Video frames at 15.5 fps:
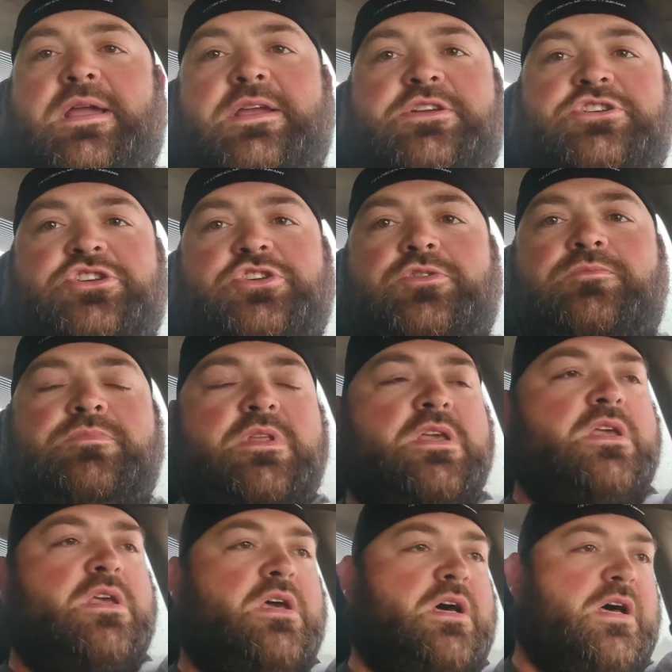issue.
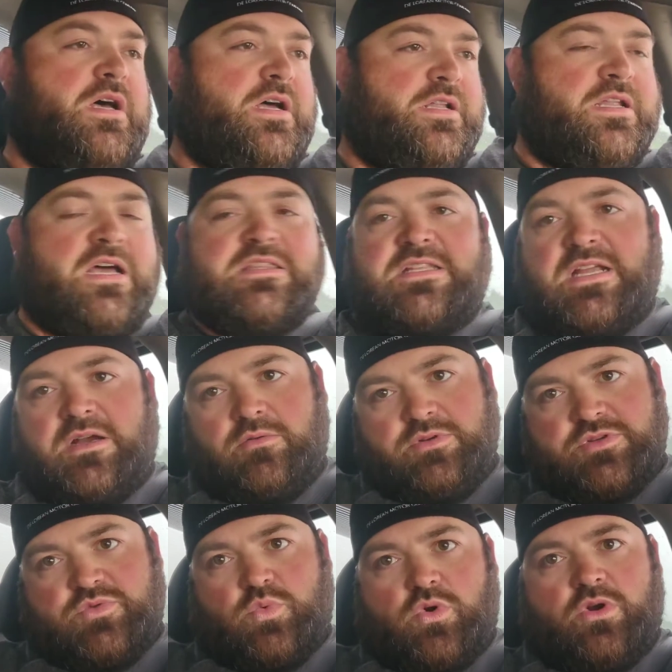Not that I
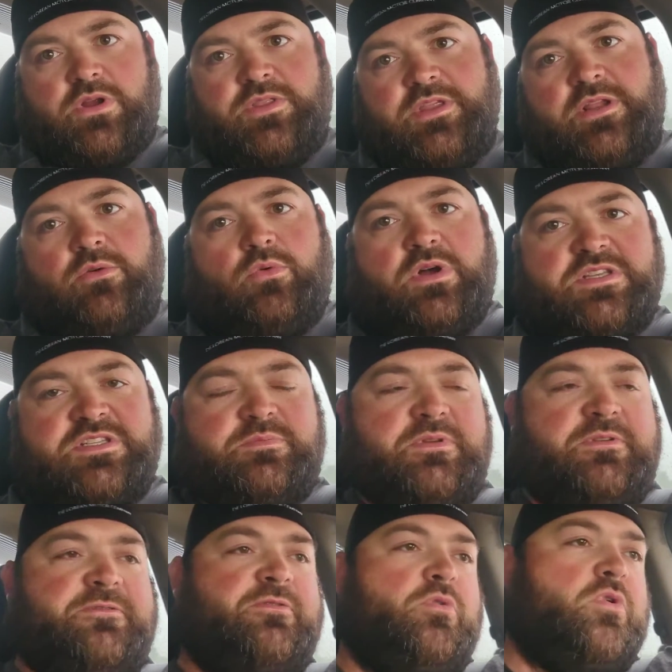was worried that it wasn't
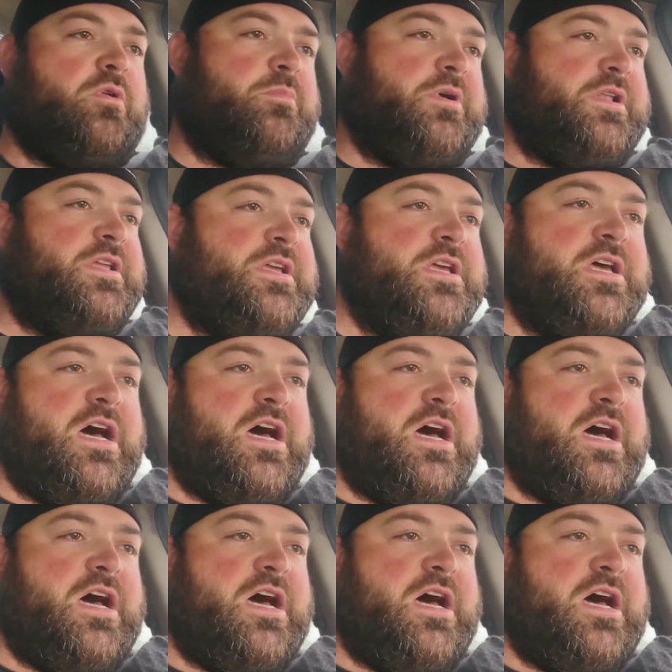before, but